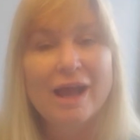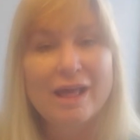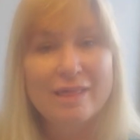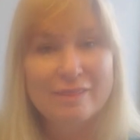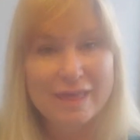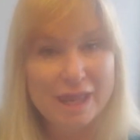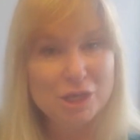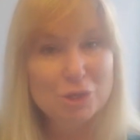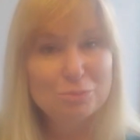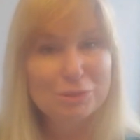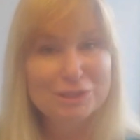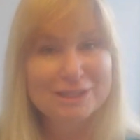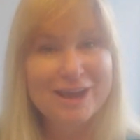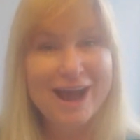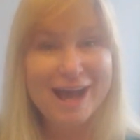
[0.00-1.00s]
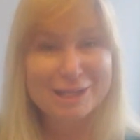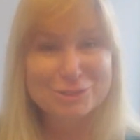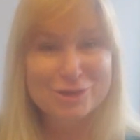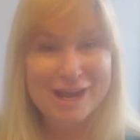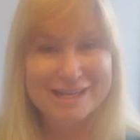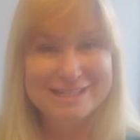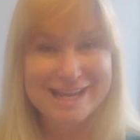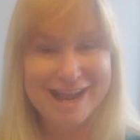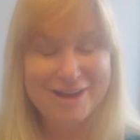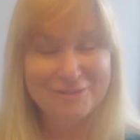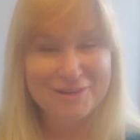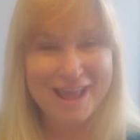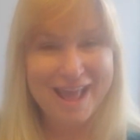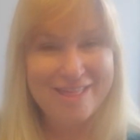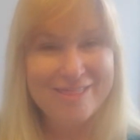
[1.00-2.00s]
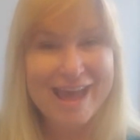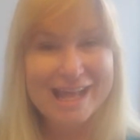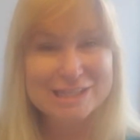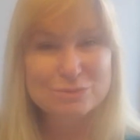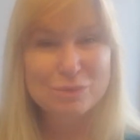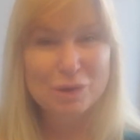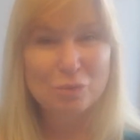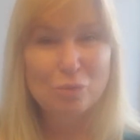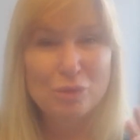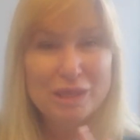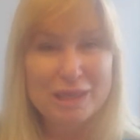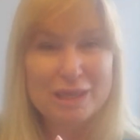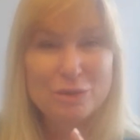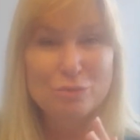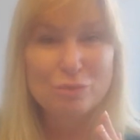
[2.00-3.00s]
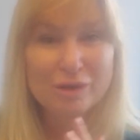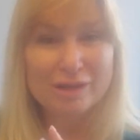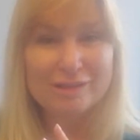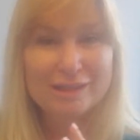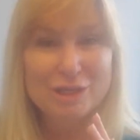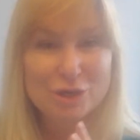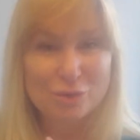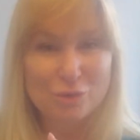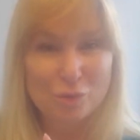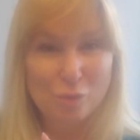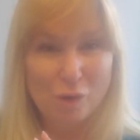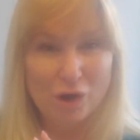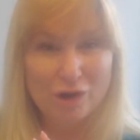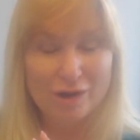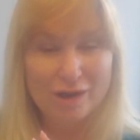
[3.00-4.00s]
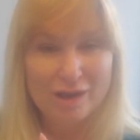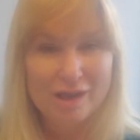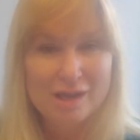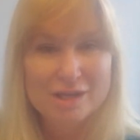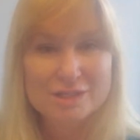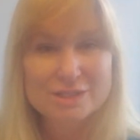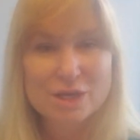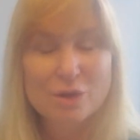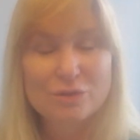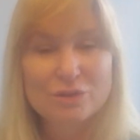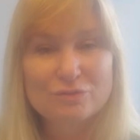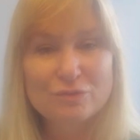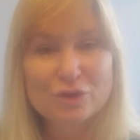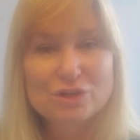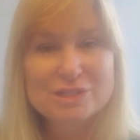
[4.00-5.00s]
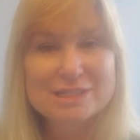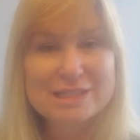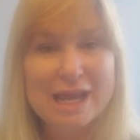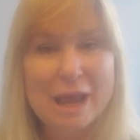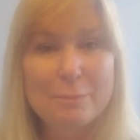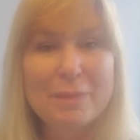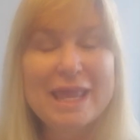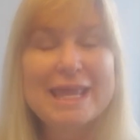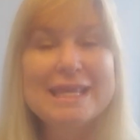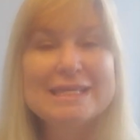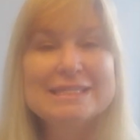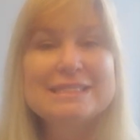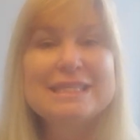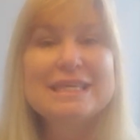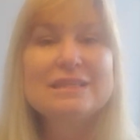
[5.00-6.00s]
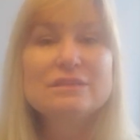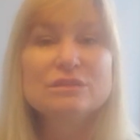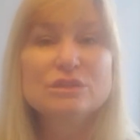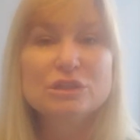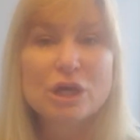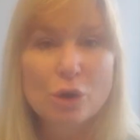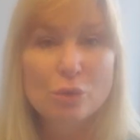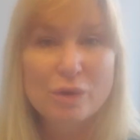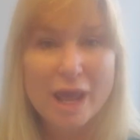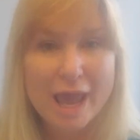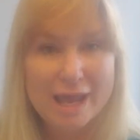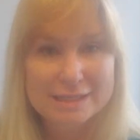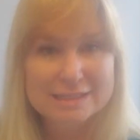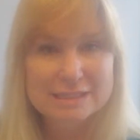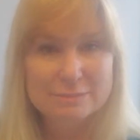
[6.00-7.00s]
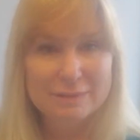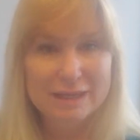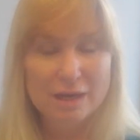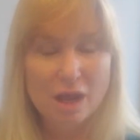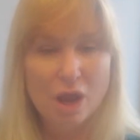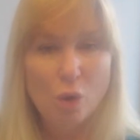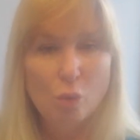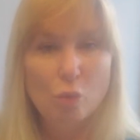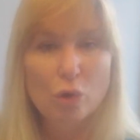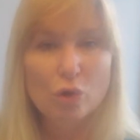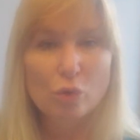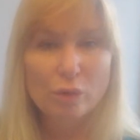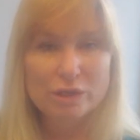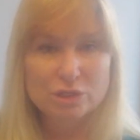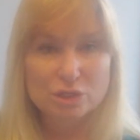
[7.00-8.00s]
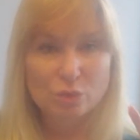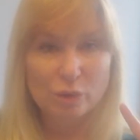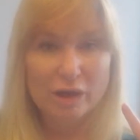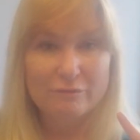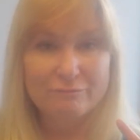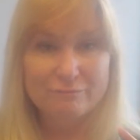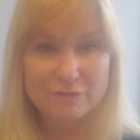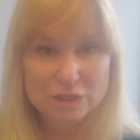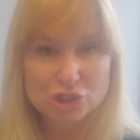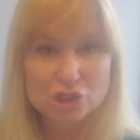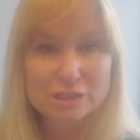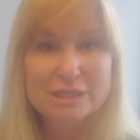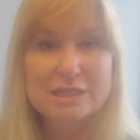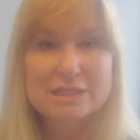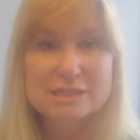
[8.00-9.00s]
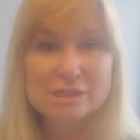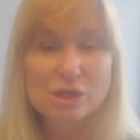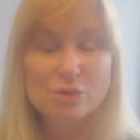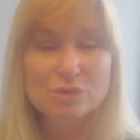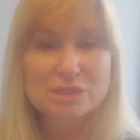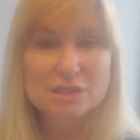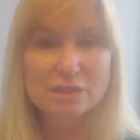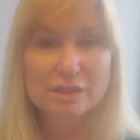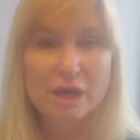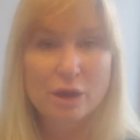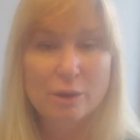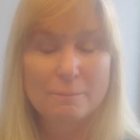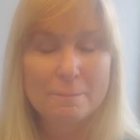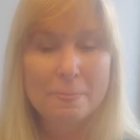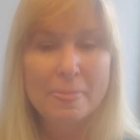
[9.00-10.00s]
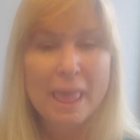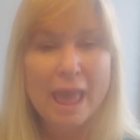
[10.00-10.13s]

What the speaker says: Then you put the contract down, and that's when we really go to work. So the first step is the loan estimate. We're going to officially disclose the loan,